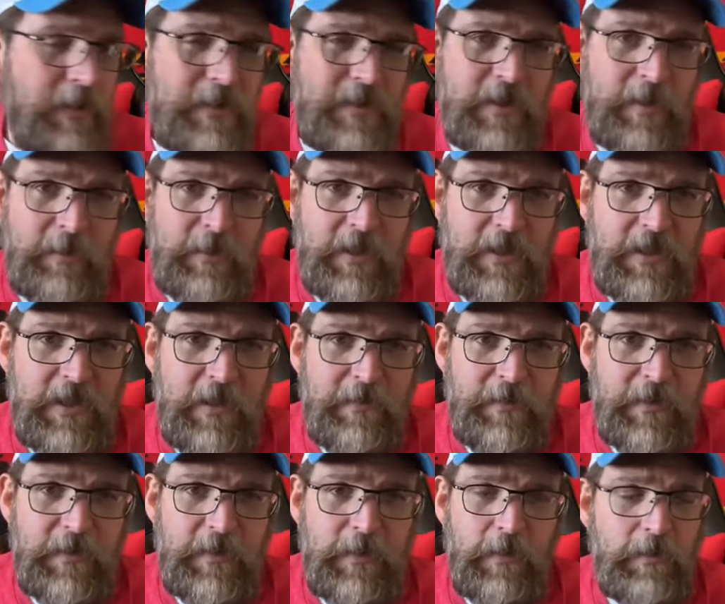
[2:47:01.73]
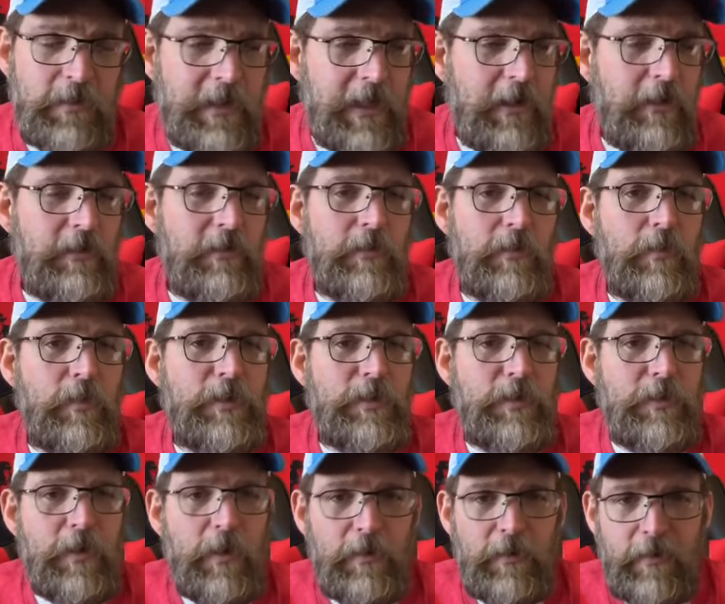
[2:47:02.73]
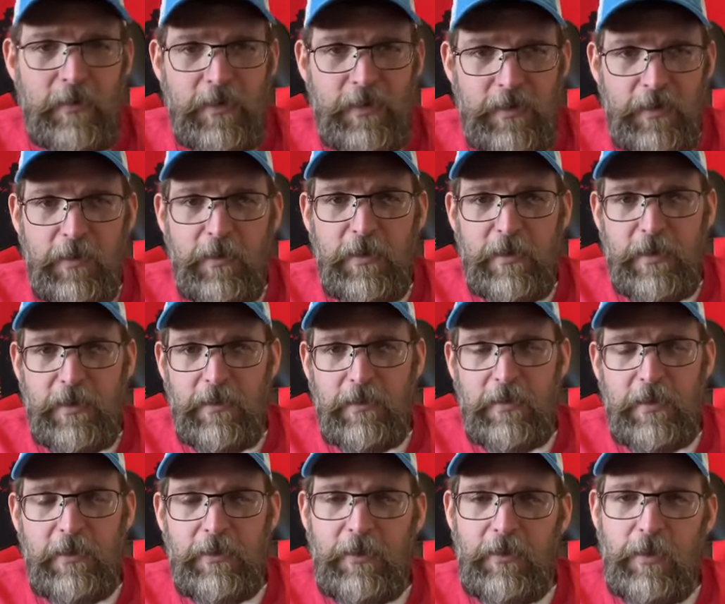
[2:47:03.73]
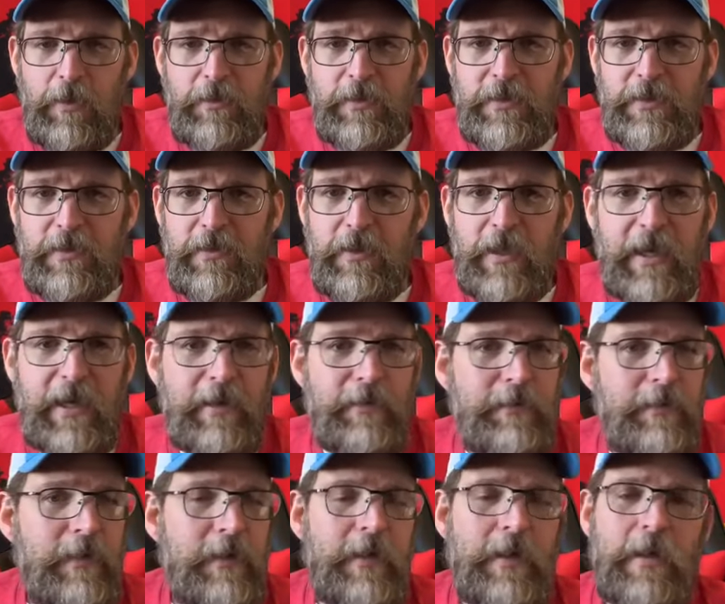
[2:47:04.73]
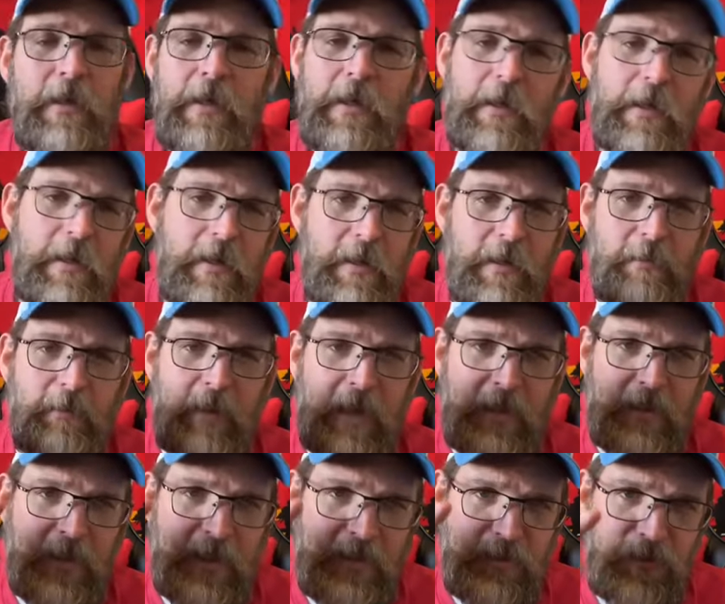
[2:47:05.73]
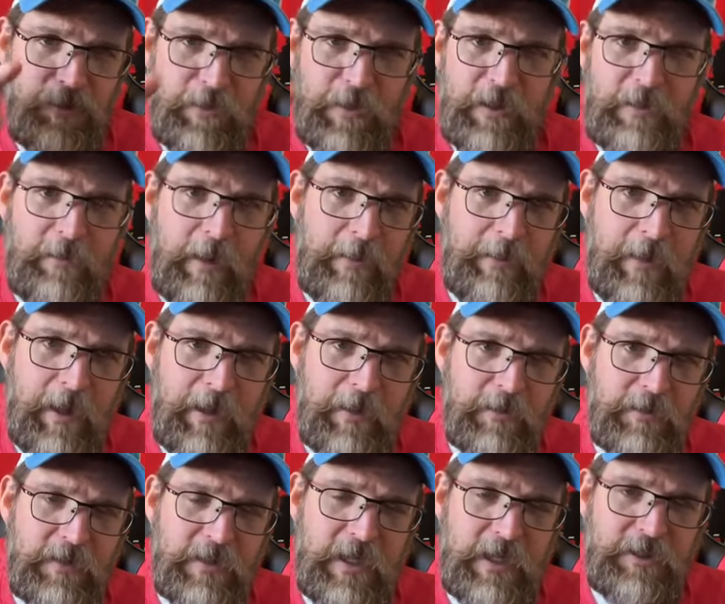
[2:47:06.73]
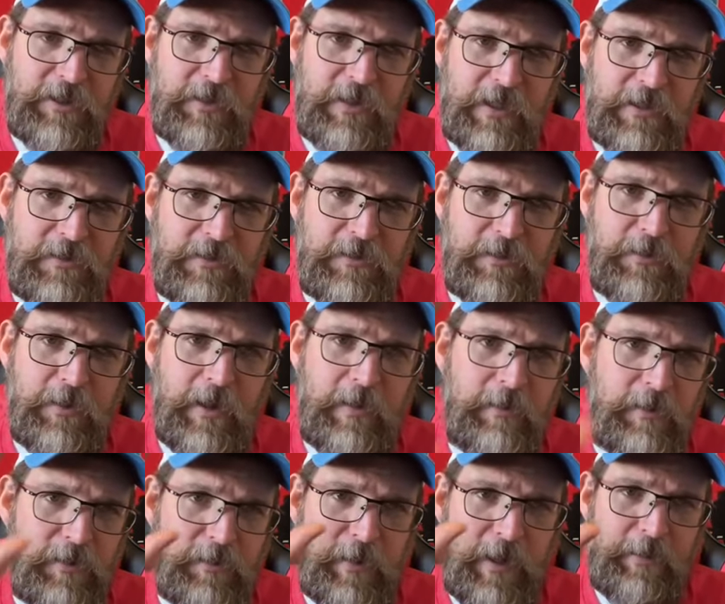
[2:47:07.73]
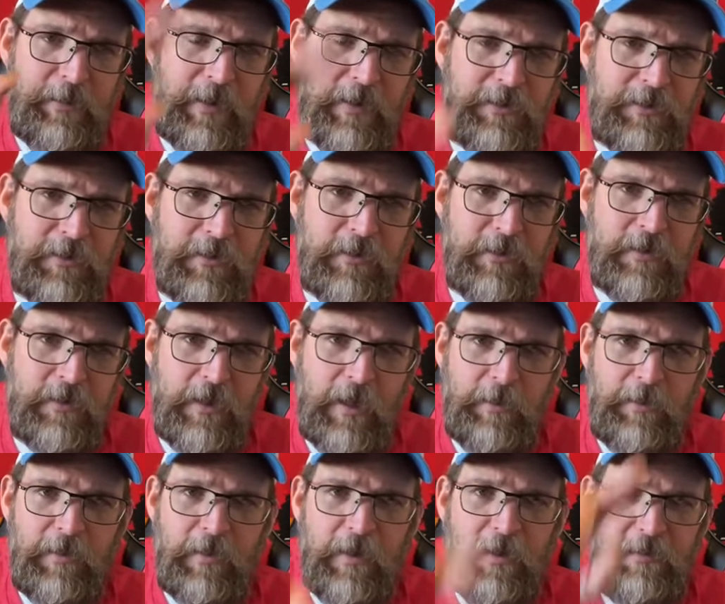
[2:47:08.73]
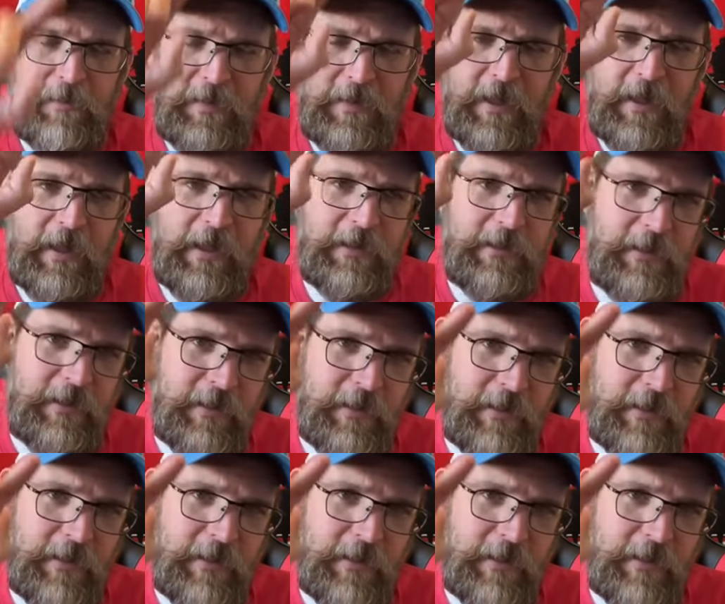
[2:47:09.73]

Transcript: Some of the stuff is sold out. When you go to the store, it'll tell you what we still have. My link tree in my bio section, Instagram, under my picture, upper left side.